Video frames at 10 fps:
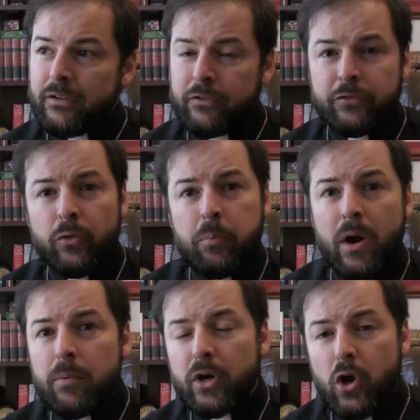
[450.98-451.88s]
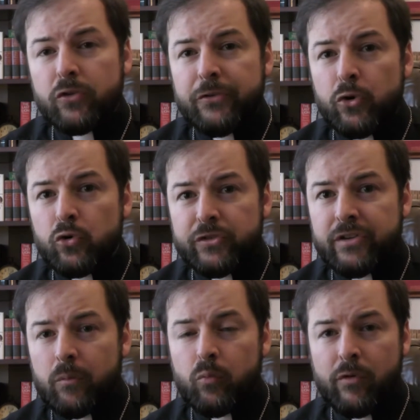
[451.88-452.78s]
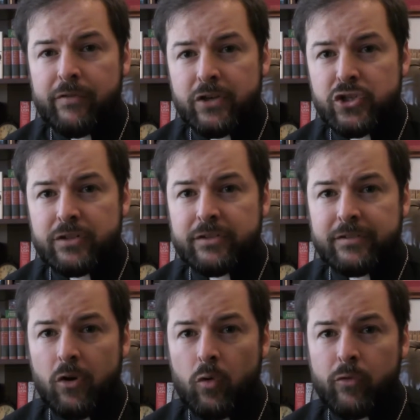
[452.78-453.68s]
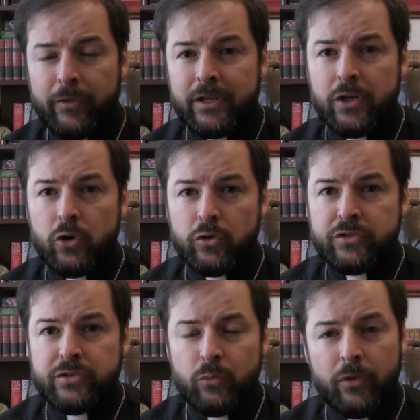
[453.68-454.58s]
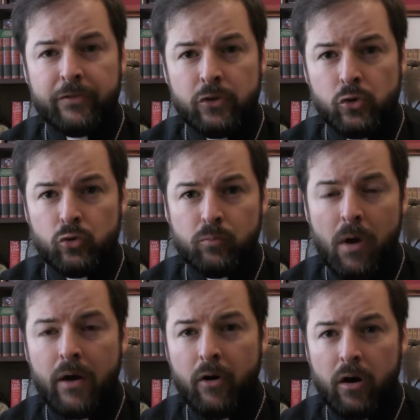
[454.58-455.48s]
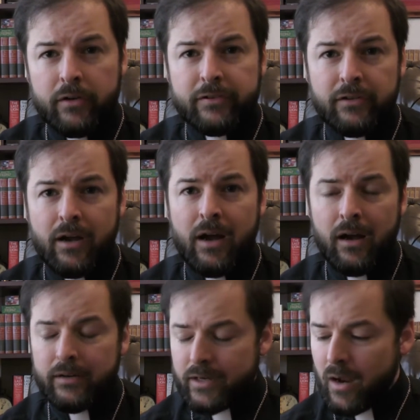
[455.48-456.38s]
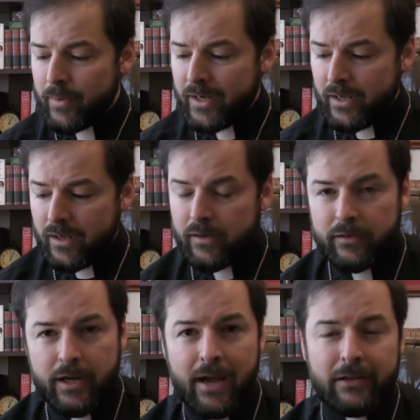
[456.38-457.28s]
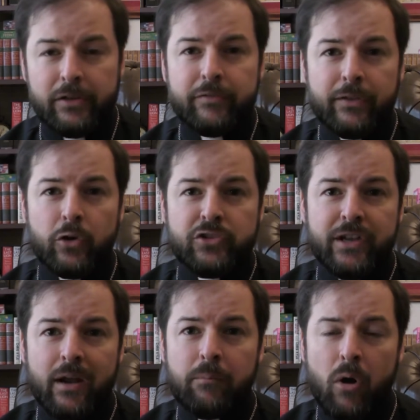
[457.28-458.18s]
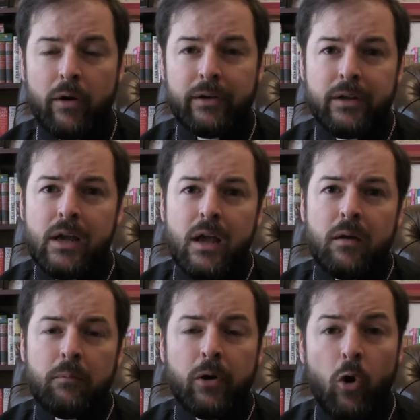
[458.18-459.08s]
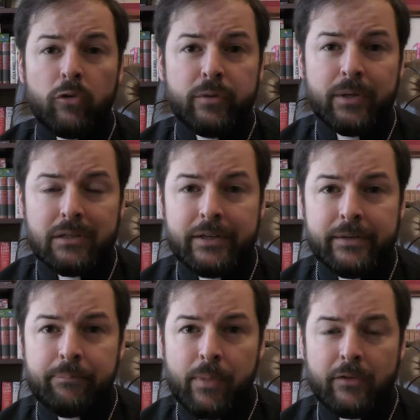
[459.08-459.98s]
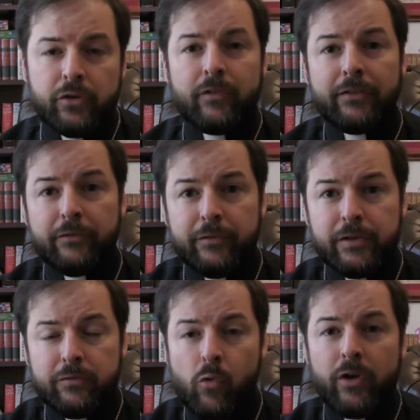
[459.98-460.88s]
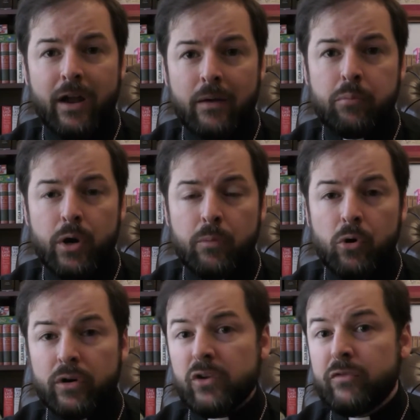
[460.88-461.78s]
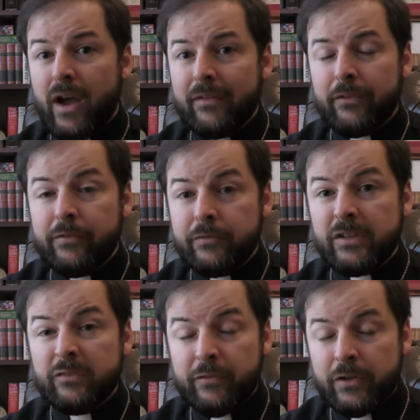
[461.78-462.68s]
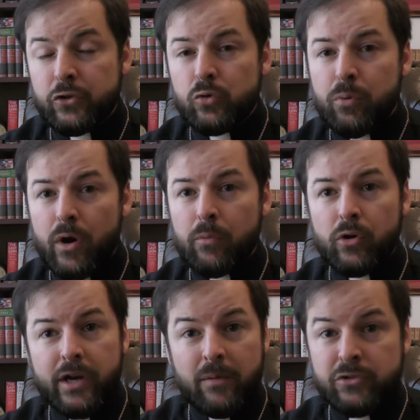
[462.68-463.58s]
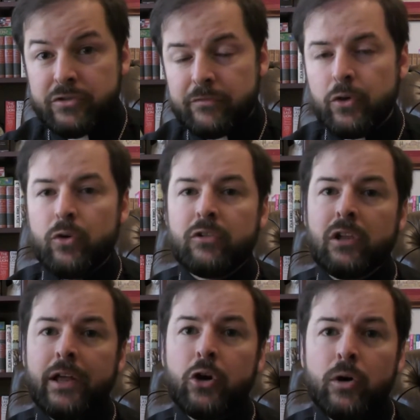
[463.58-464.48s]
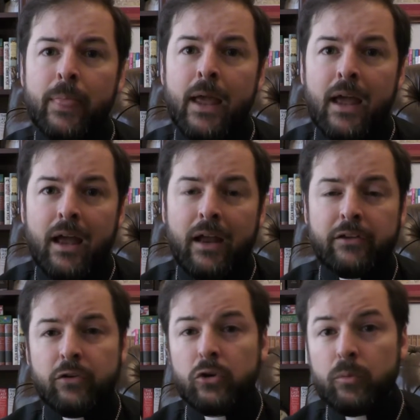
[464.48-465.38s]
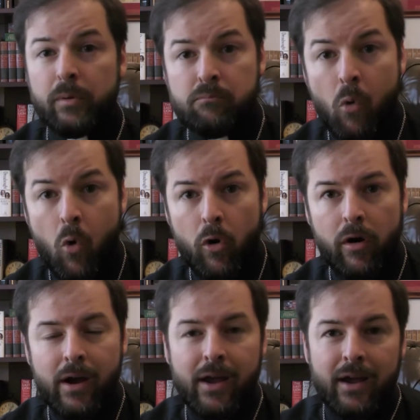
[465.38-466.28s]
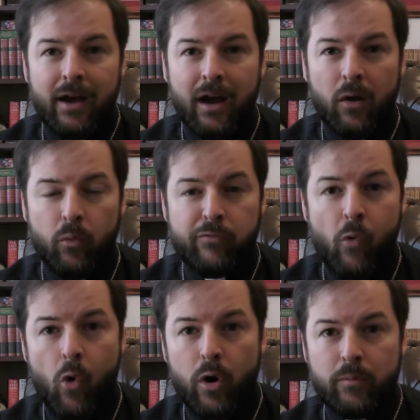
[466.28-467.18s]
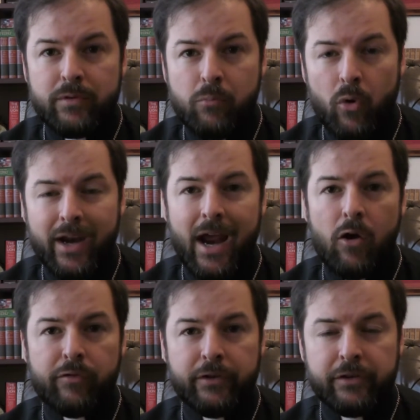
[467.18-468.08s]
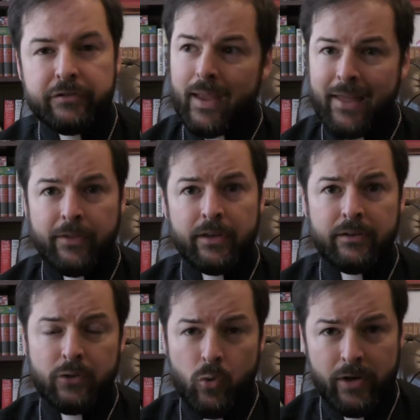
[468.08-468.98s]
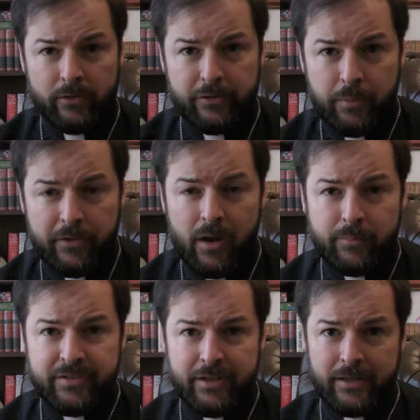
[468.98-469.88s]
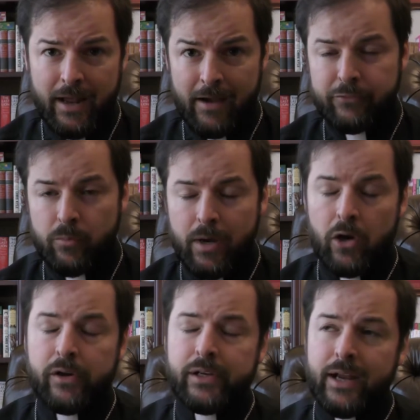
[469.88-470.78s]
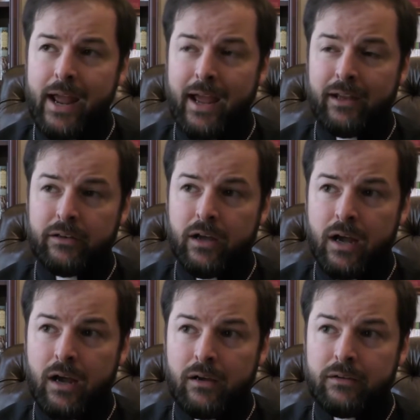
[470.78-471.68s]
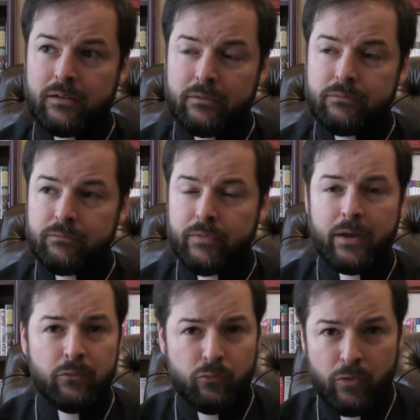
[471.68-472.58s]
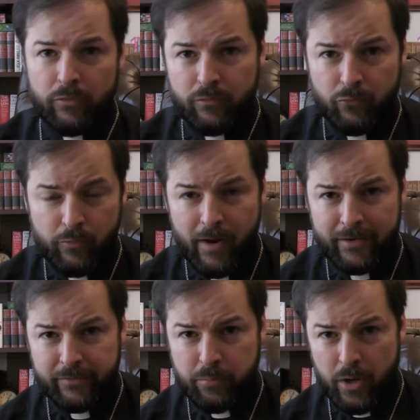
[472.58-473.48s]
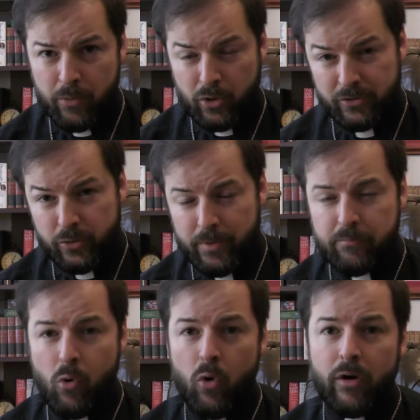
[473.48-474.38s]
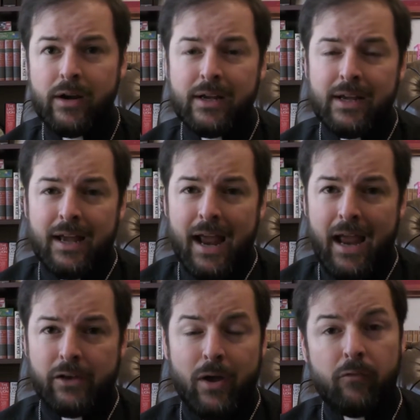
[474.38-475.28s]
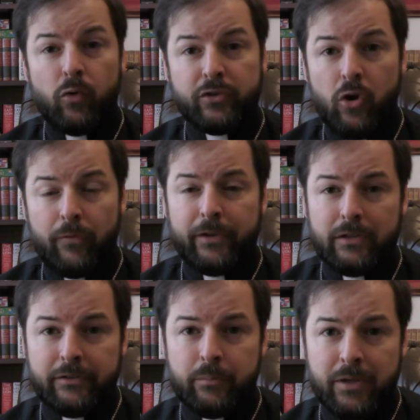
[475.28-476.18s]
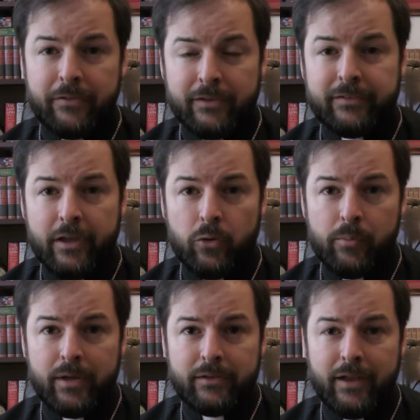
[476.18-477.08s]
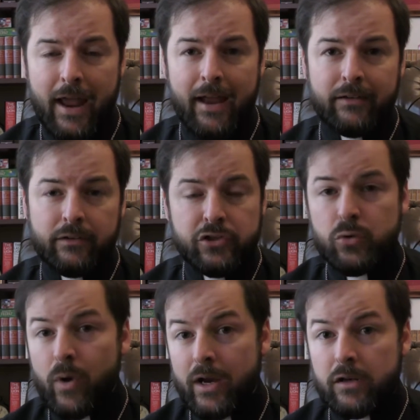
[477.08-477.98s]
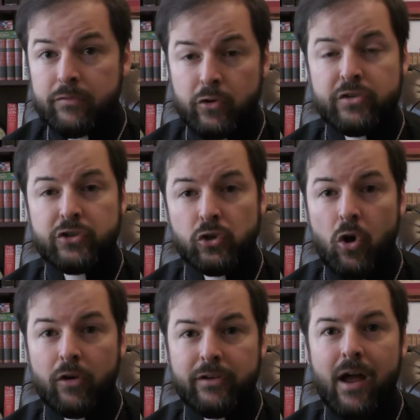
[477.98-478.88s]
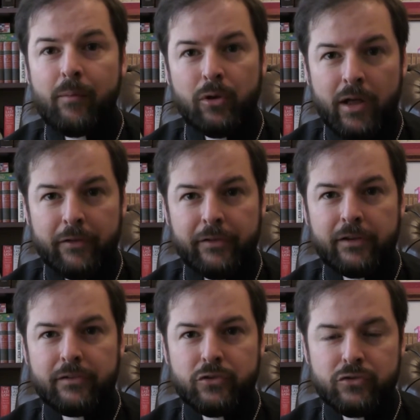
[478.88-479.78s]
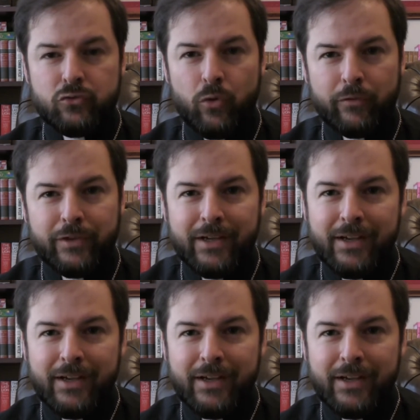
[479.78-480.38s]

So the prayer book goes through some revisions over the years with new monarchs coming in and kind of leaving their stamp on it. But ultimately, so you've got the 1549 prayer book, you've got the 1552 prayer book, came just a few years later, and it's a little bit more Reformed, more Calvinist. And then Queen Elizabeth comes in after Mary, and they revise the prayer book a little bit more, and you have what's called the Elizabethan settlement, and she reigned for such a long time, a lot of things just sort of